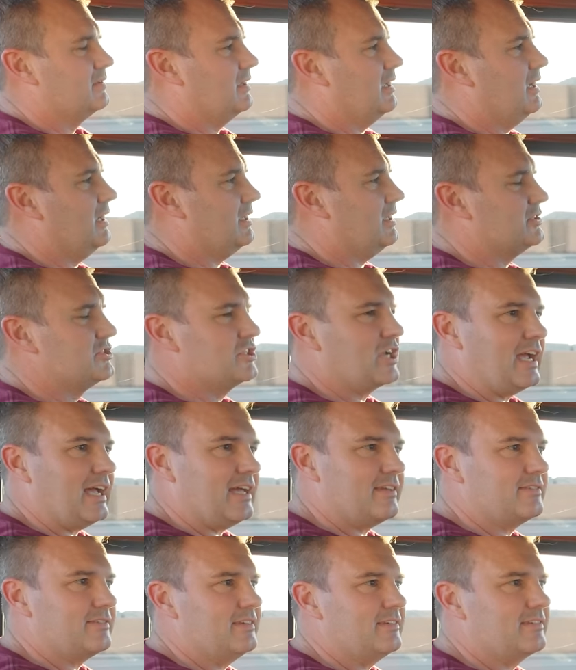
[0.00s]
uh,
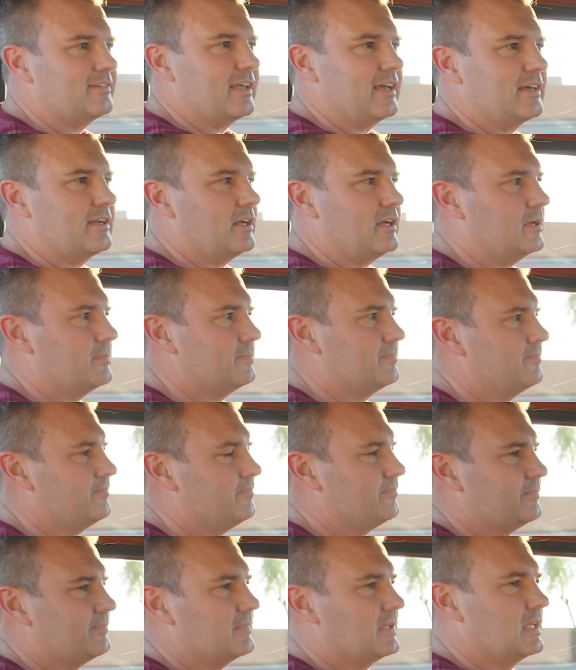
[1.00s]
chassis setup
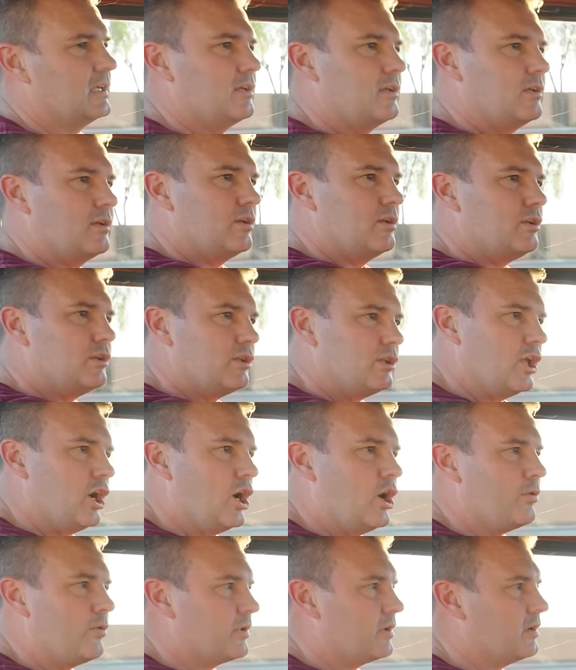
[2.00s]

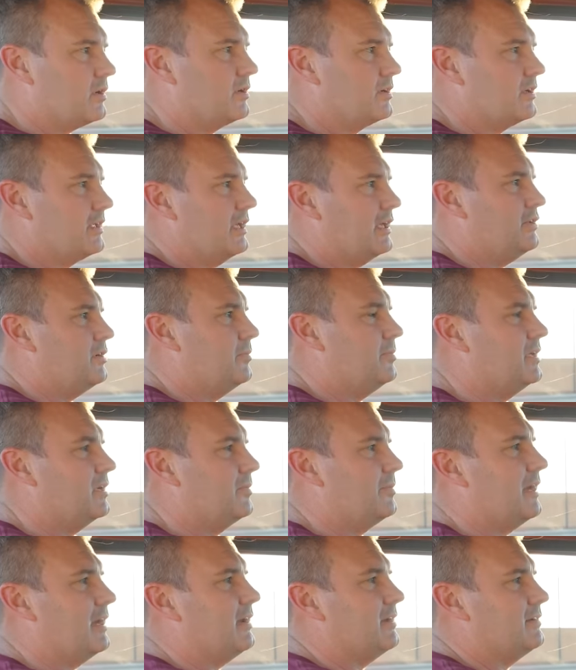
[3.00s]
lower, and you'll be
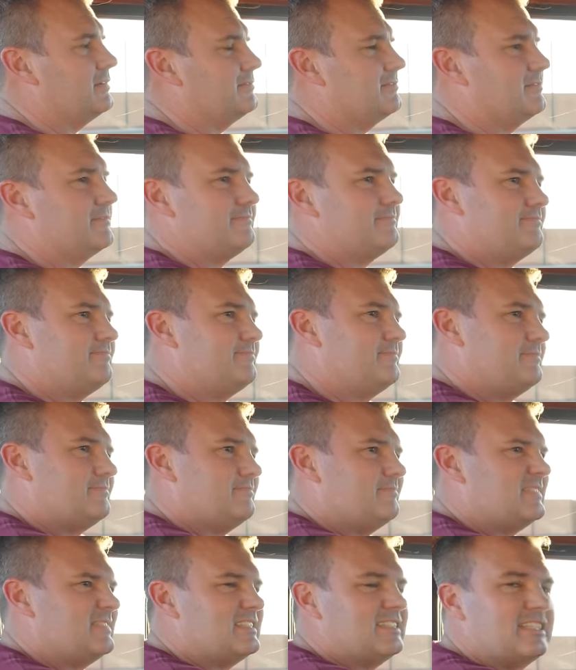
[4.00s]
about
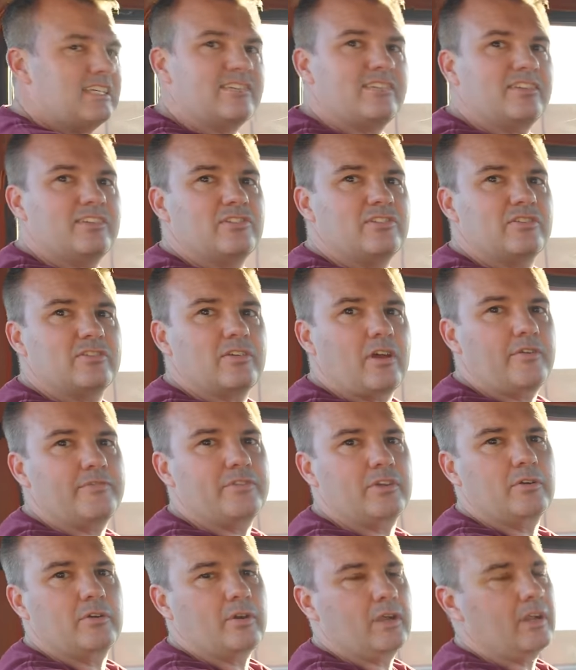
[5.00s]
six inches off
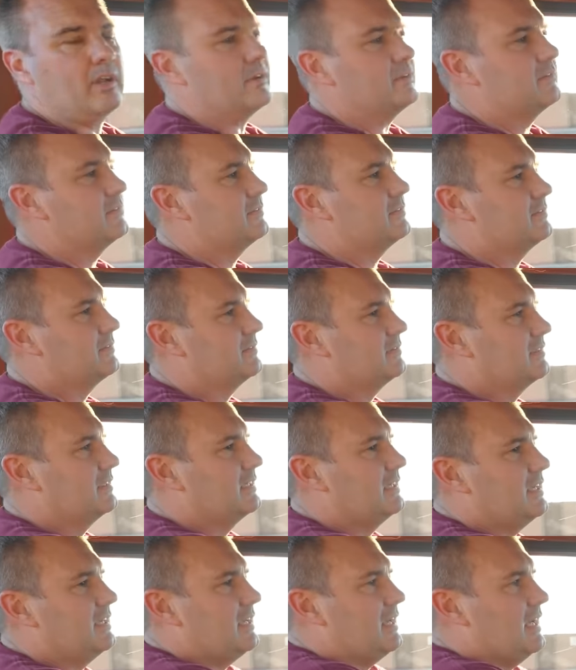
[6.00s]
the ground.
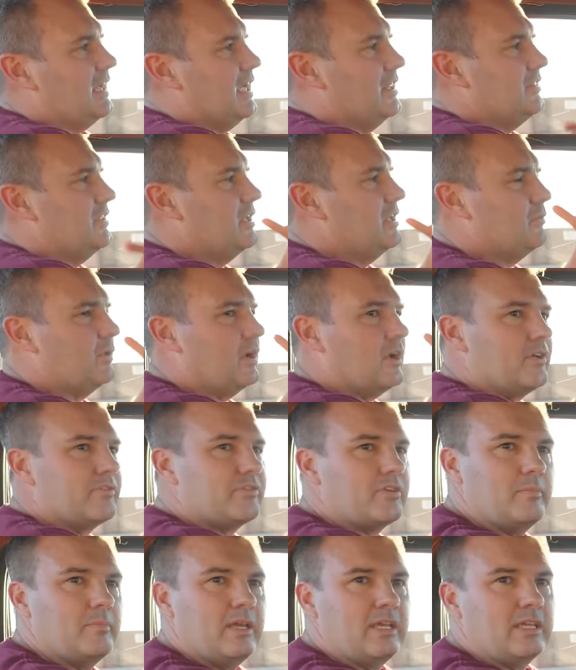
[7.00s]
And then we
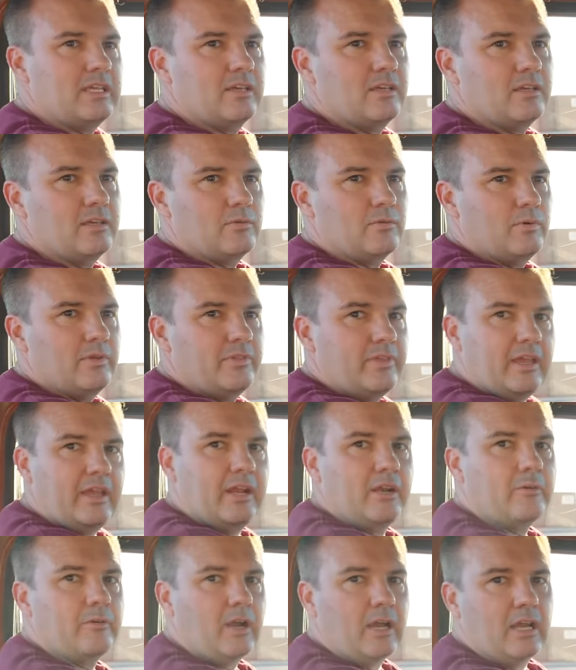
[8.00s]
also make it with
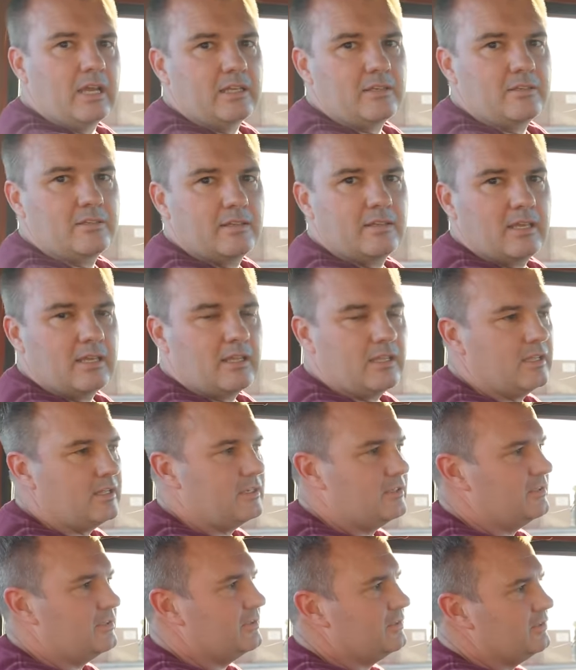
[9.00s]
air ride, and
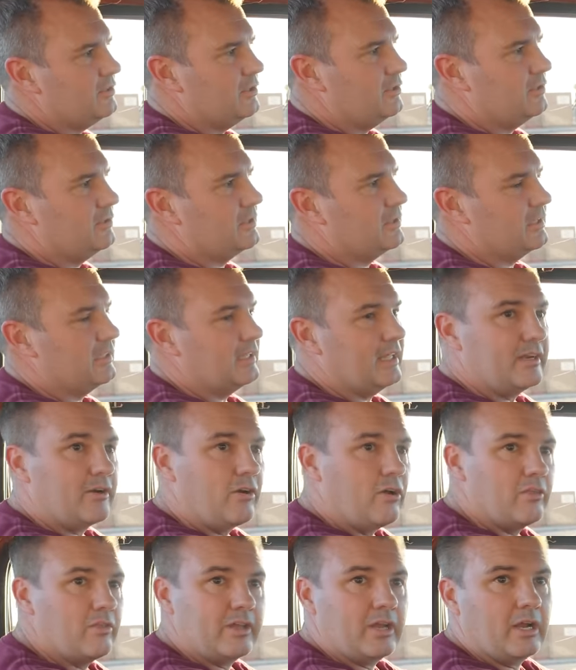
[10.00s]
you can let
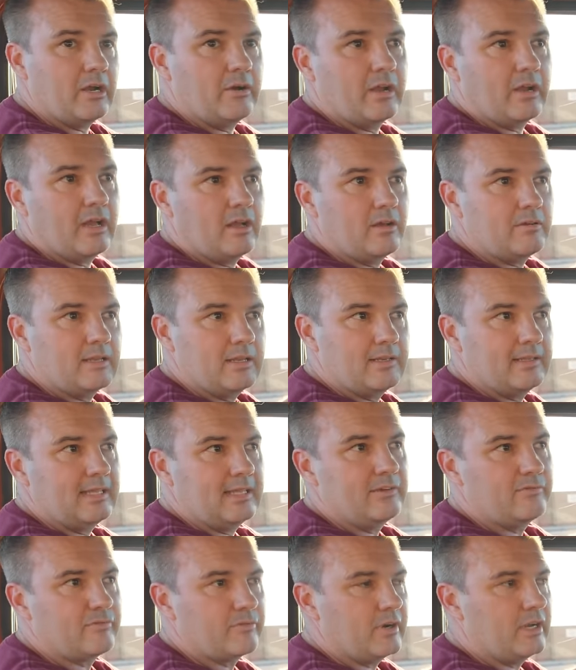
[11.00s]
all the air out and
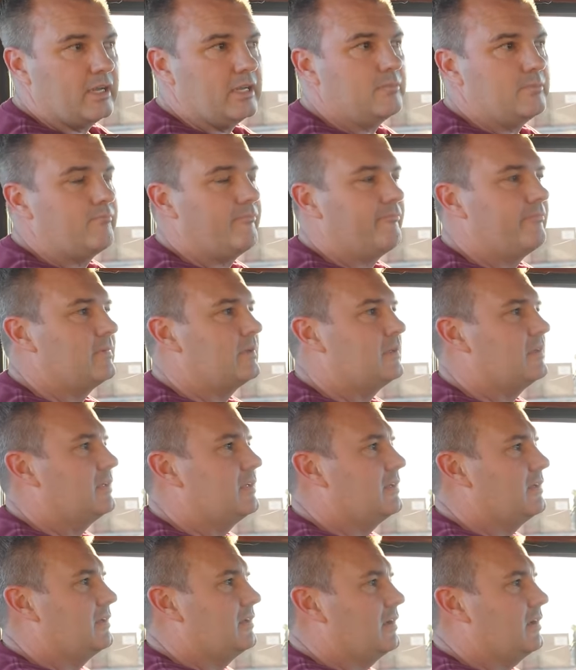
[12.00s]
lay frame.
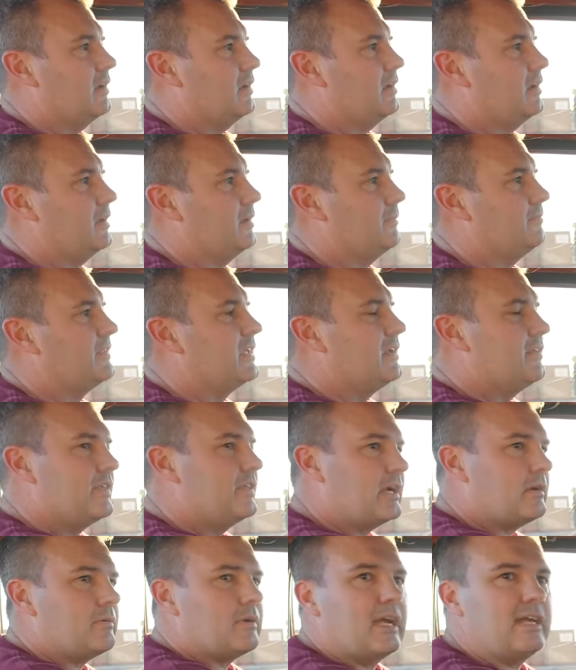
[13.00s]
Um, the
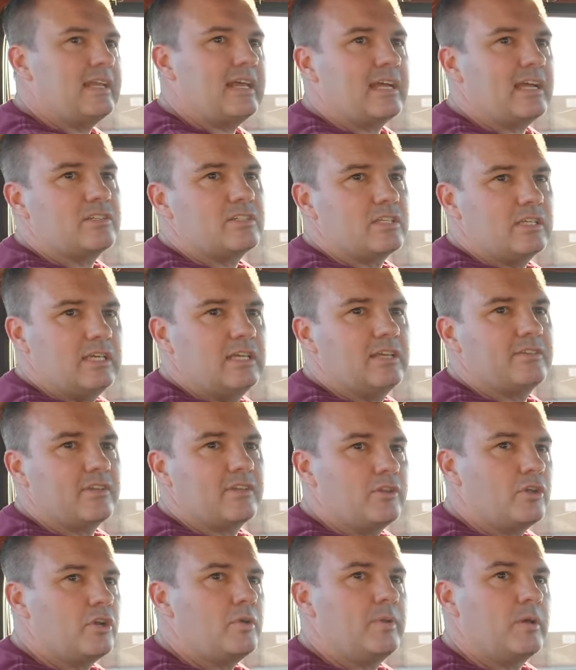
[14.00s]
air ride actually is a
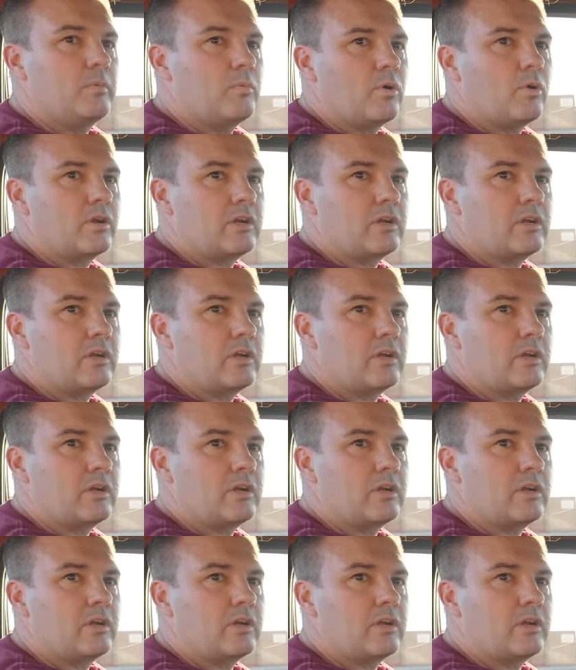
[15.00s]
little bit more